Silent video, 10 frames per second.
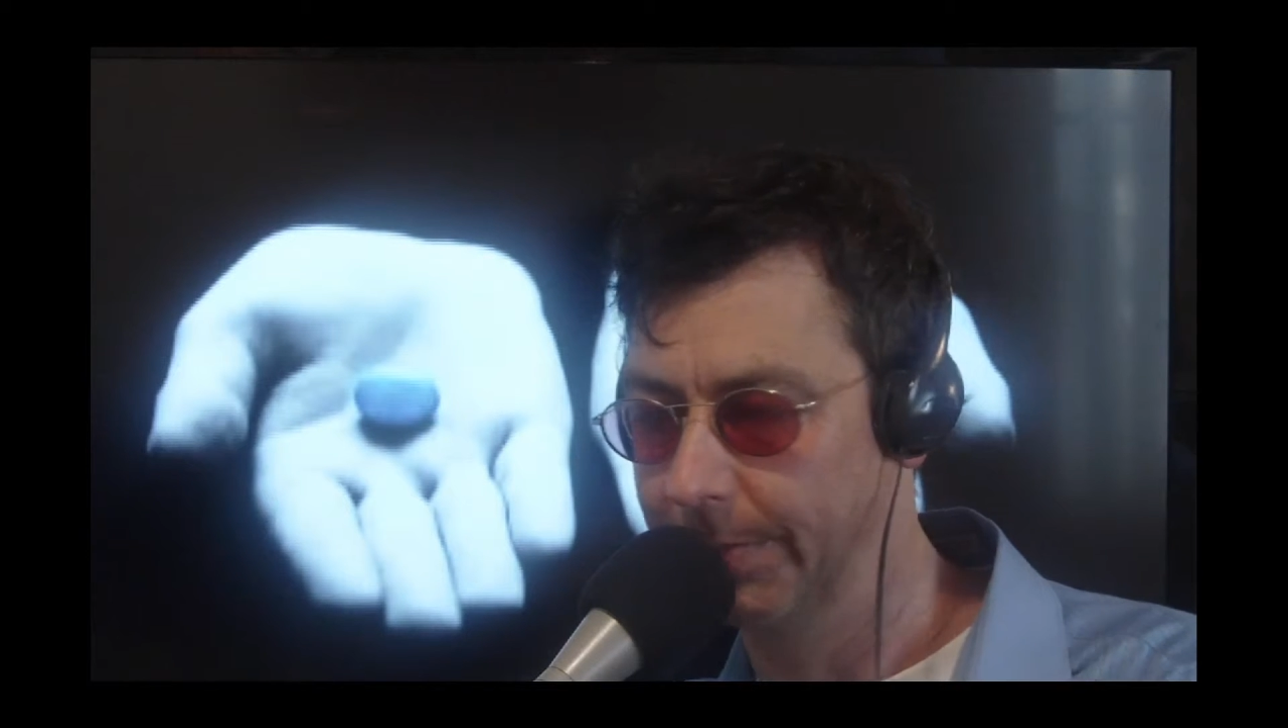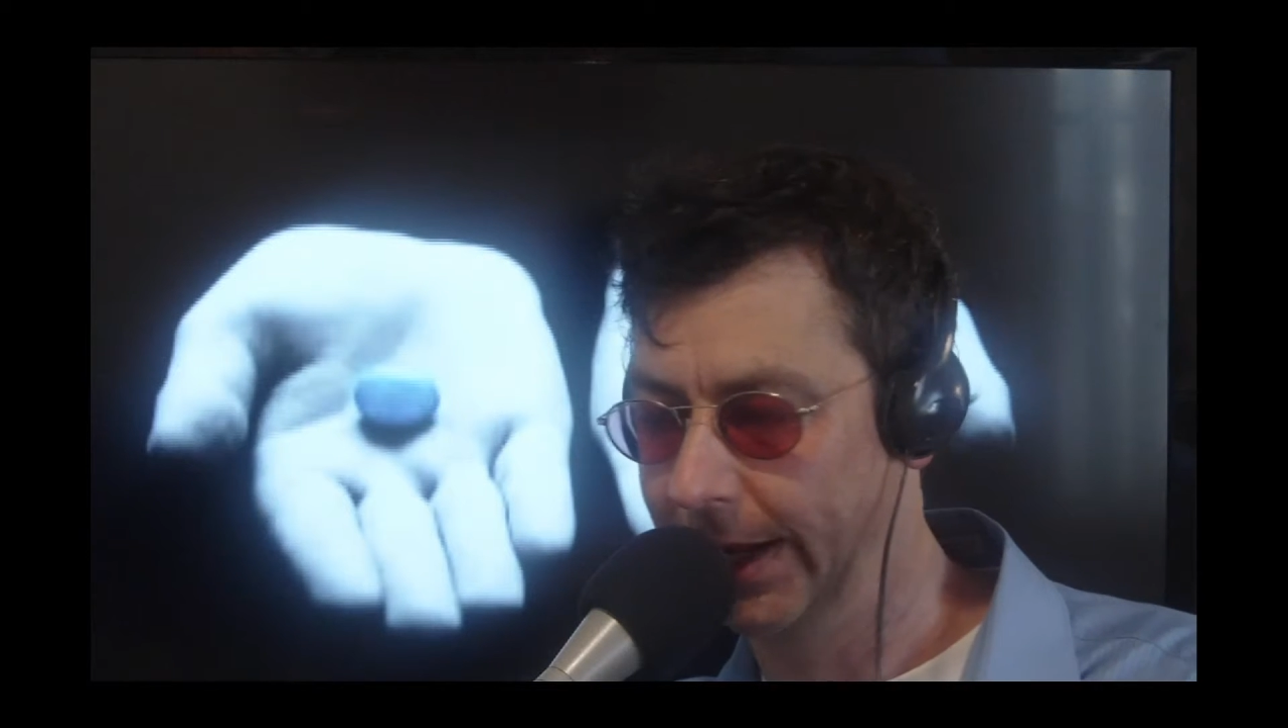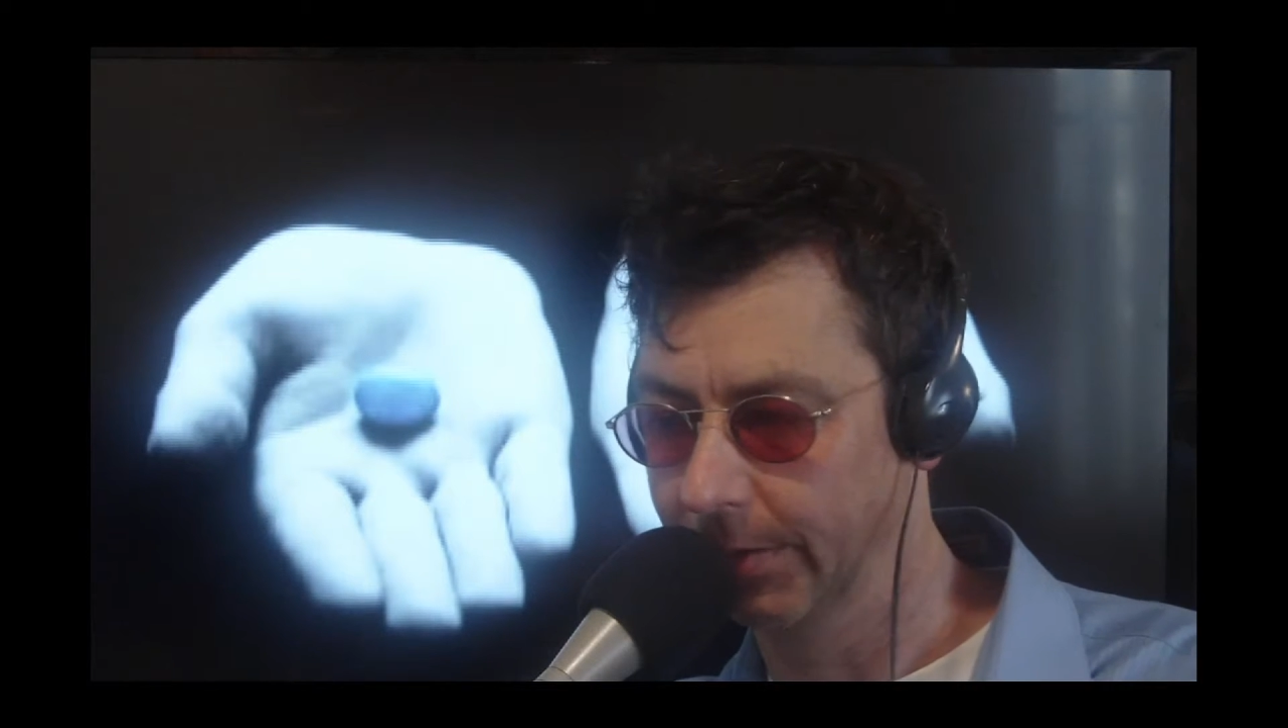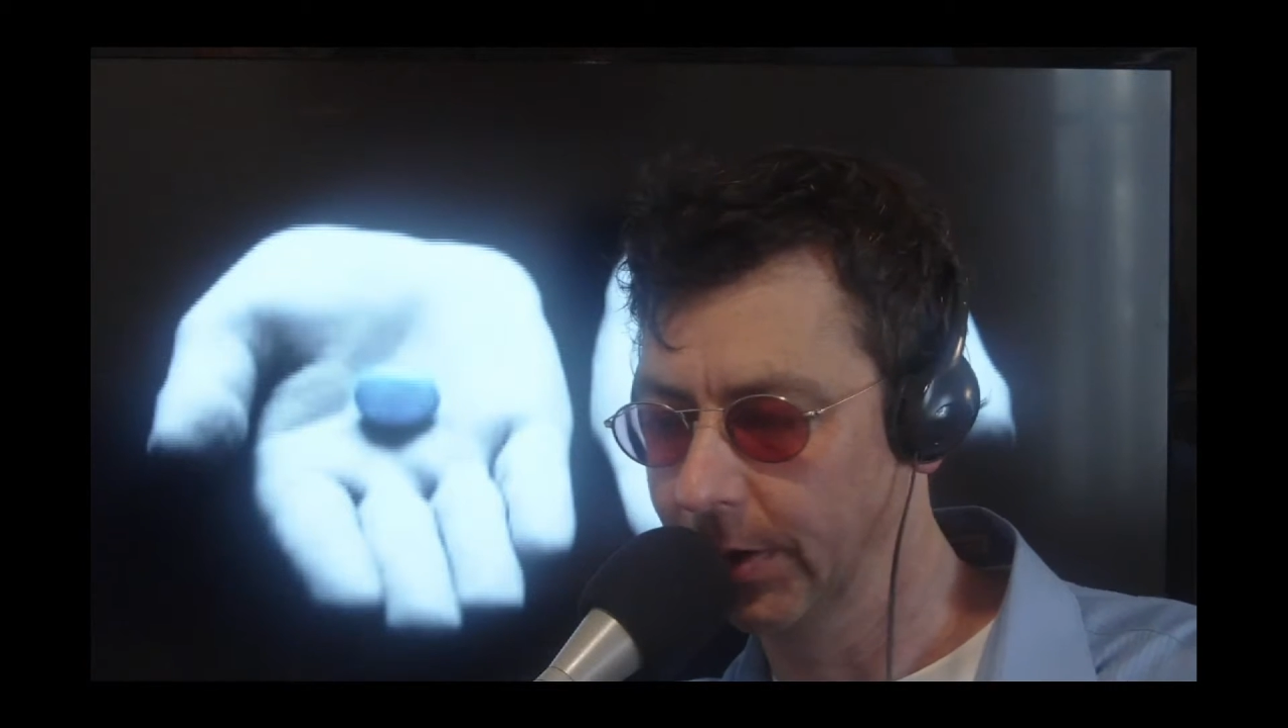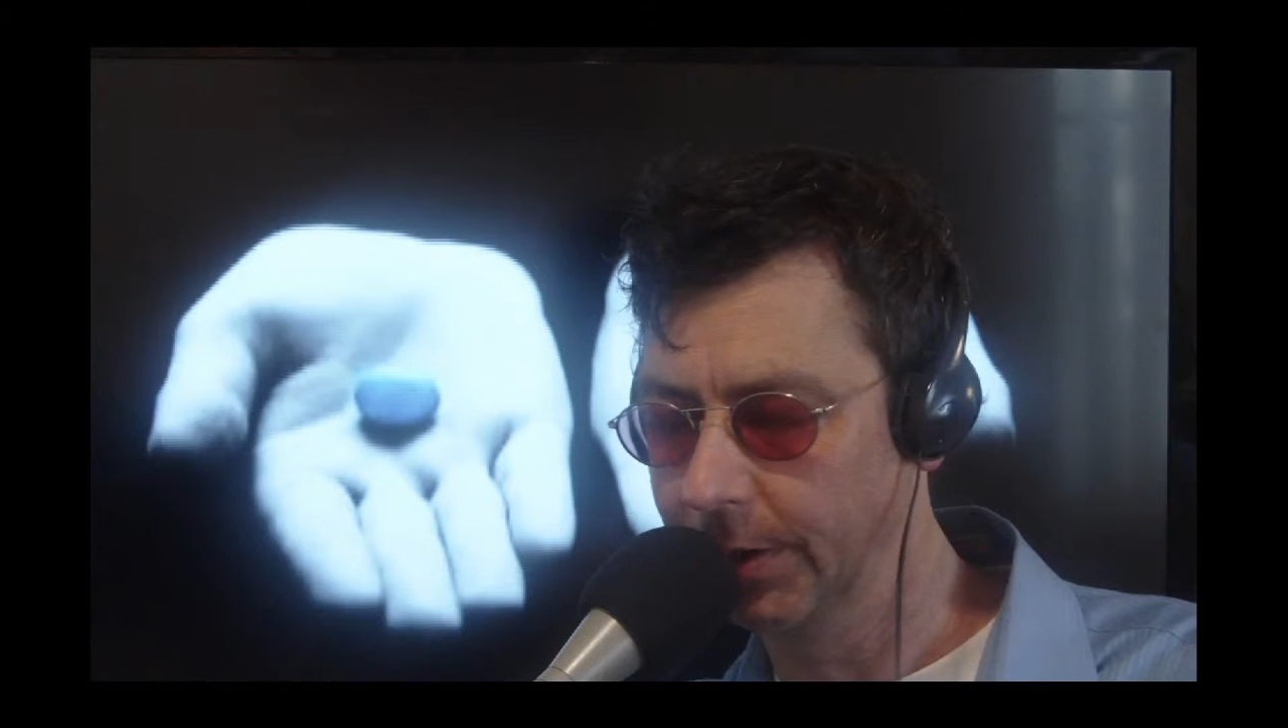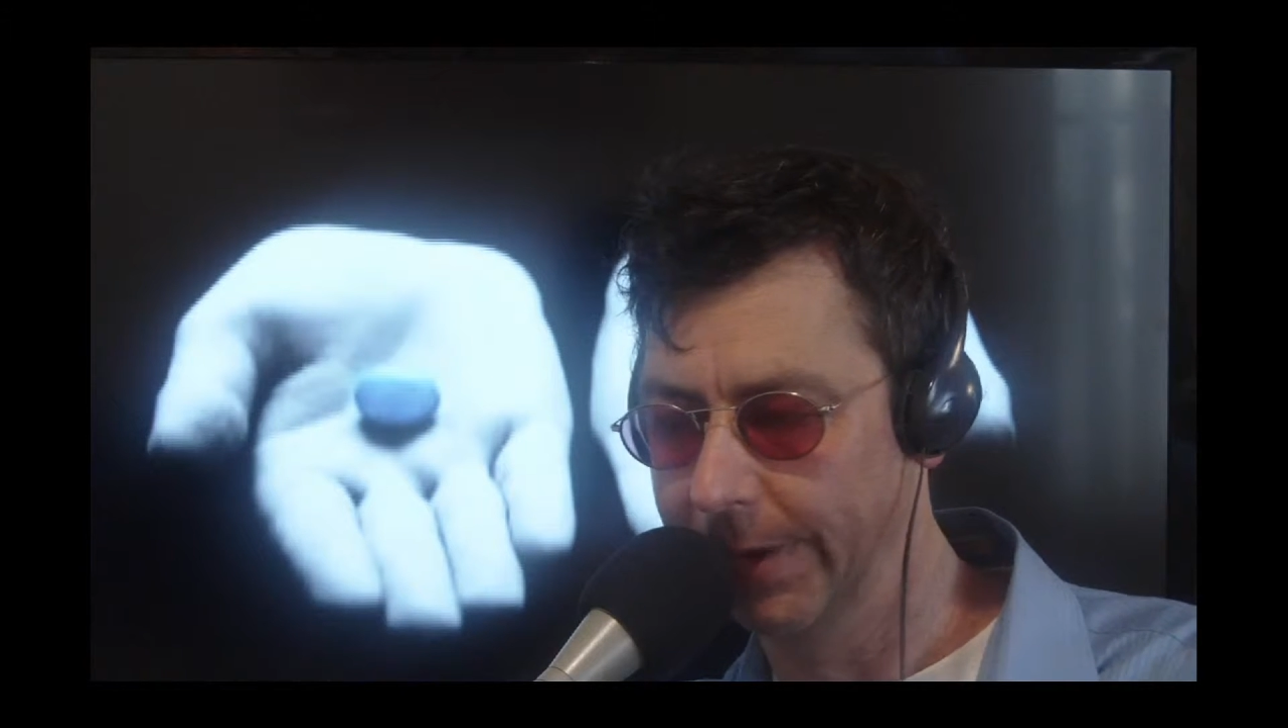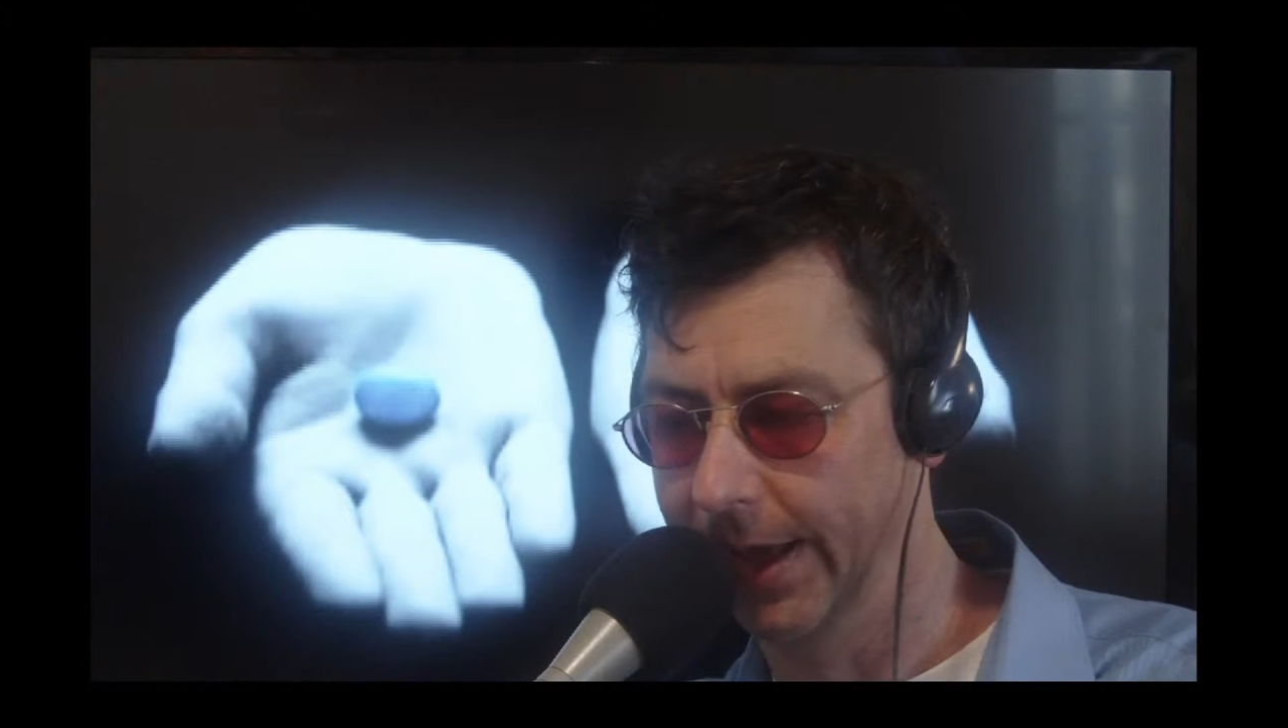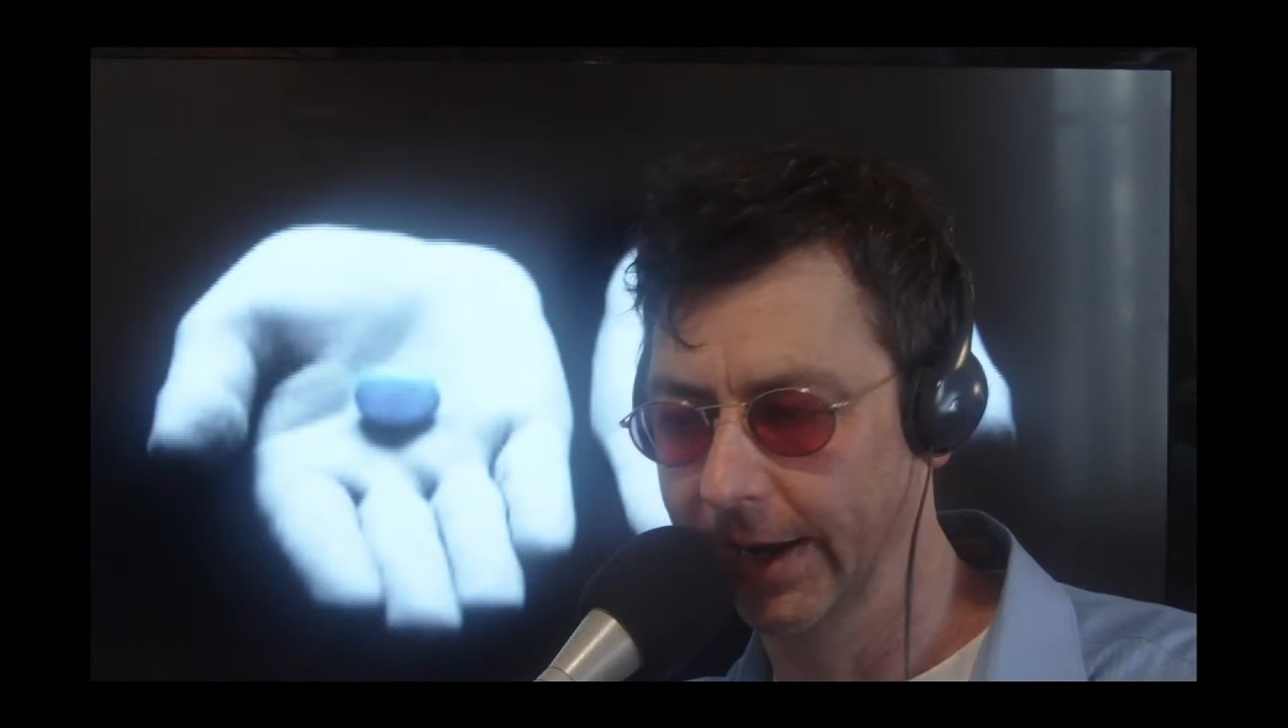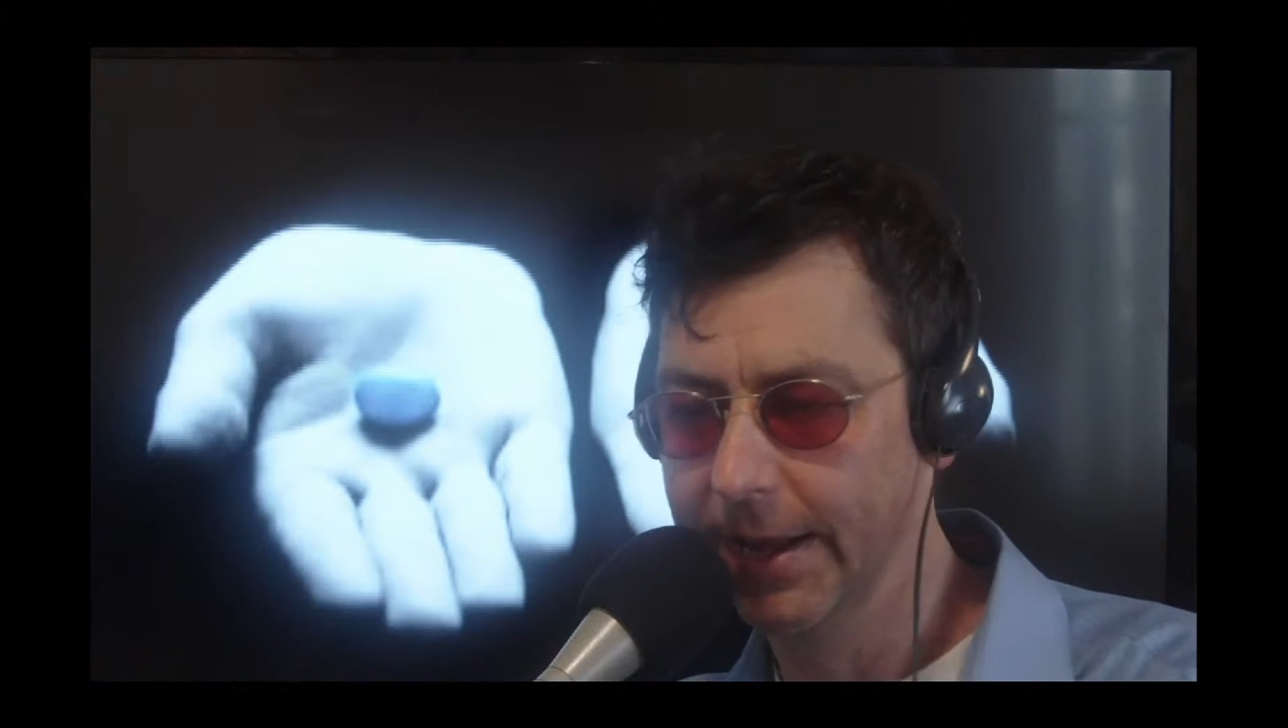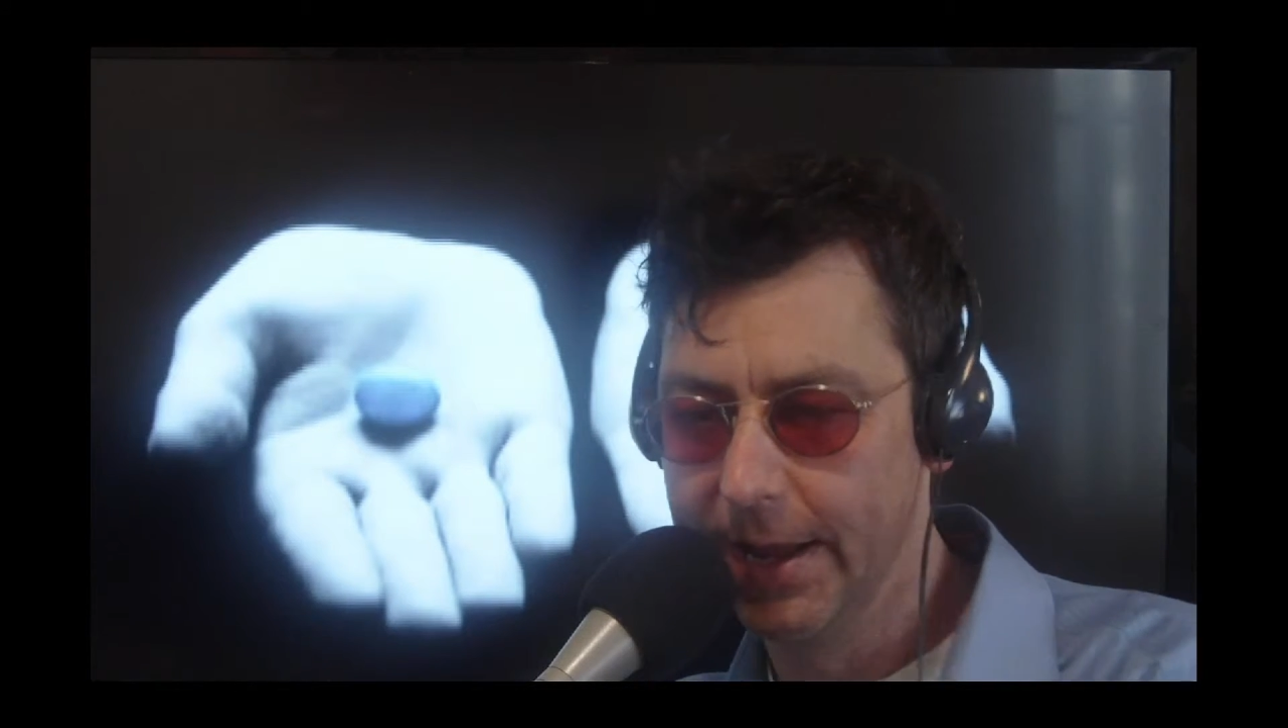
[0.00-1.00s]
to make them look
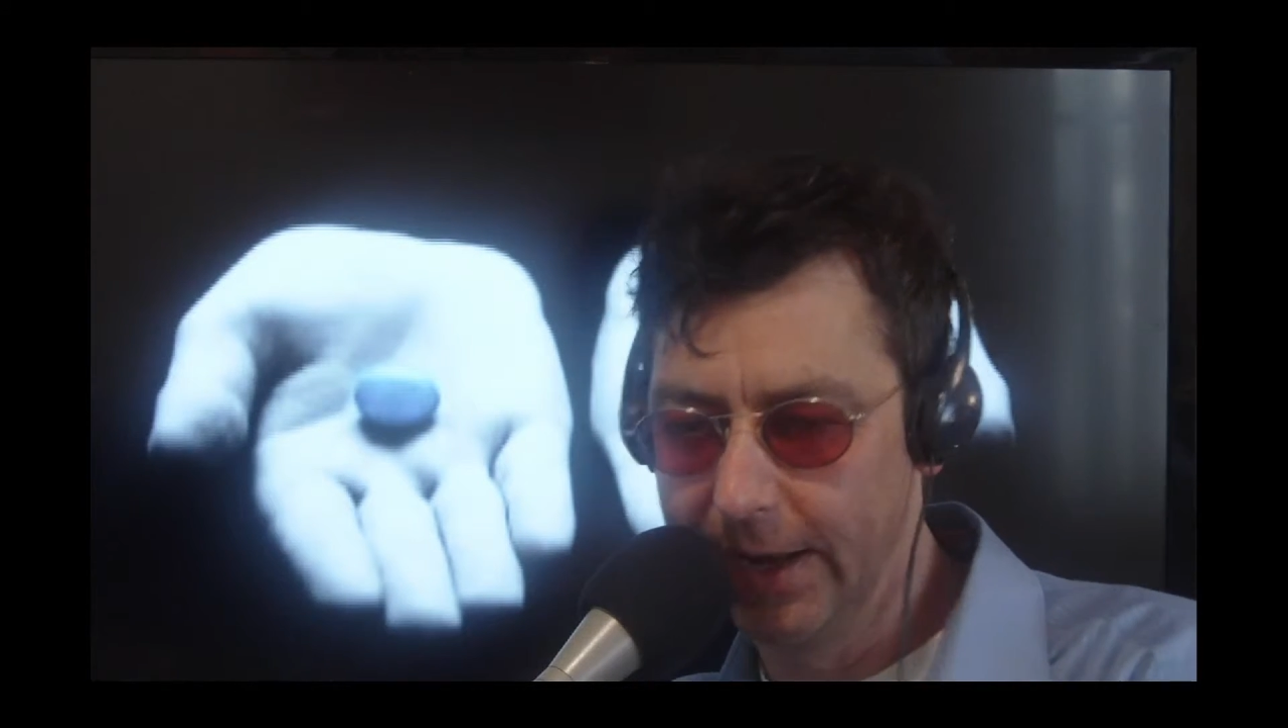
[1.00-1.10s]
bad?